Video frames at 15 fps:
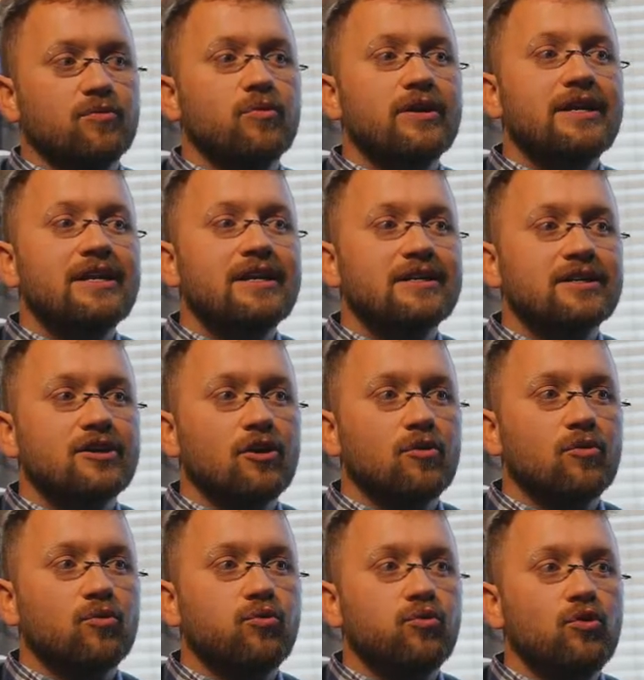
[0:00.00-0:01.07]
We need it to
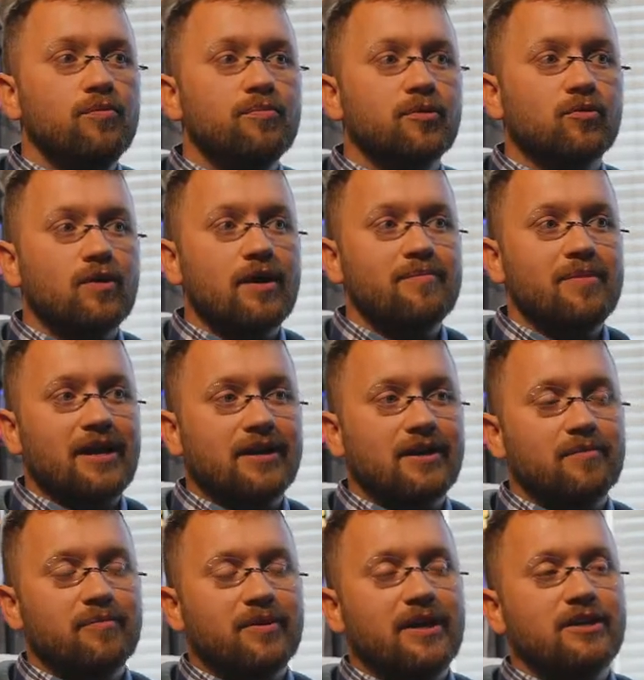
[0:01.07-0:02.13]
go whoop right back
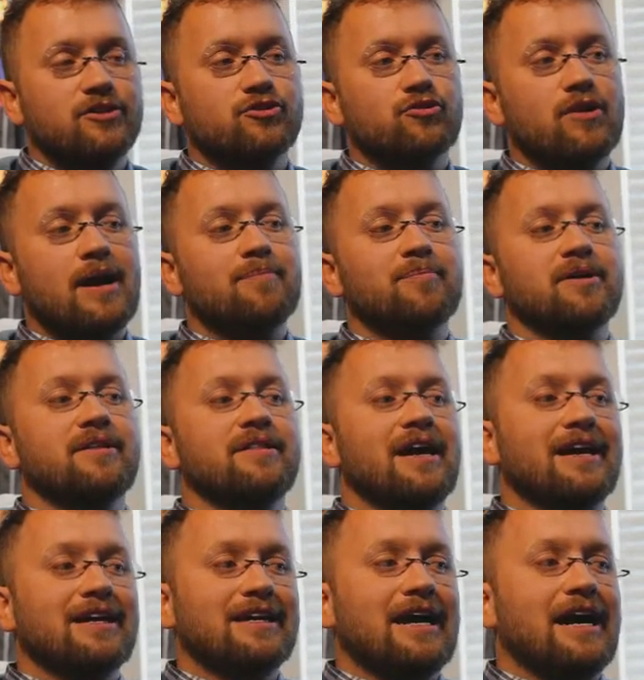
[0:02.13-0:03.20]
up and trap
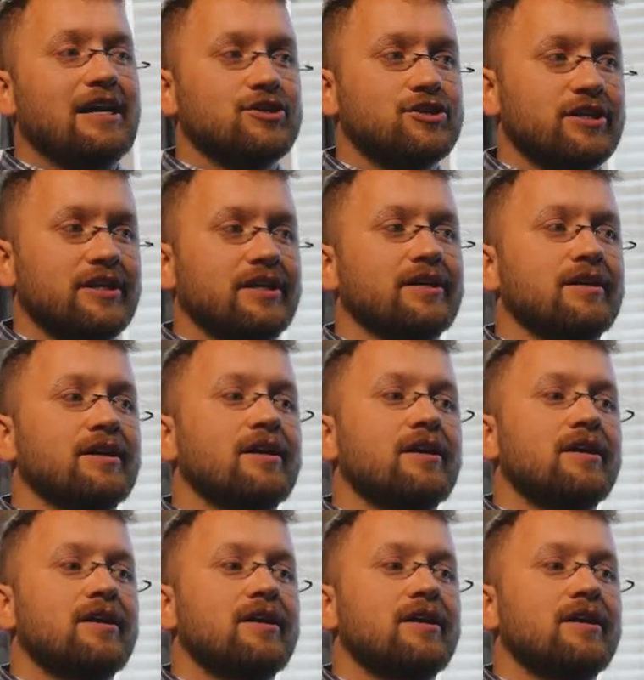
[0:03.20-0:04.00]
that cash in.